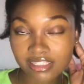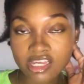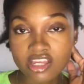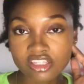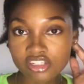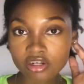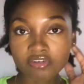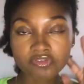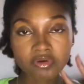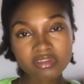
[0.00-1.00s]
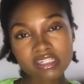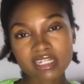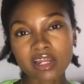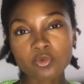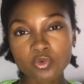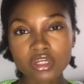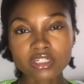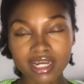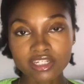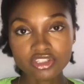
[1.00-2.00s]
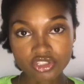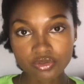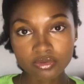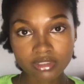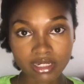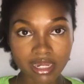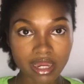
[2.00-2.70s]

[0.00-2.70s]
So there are a few things that I wish I knew that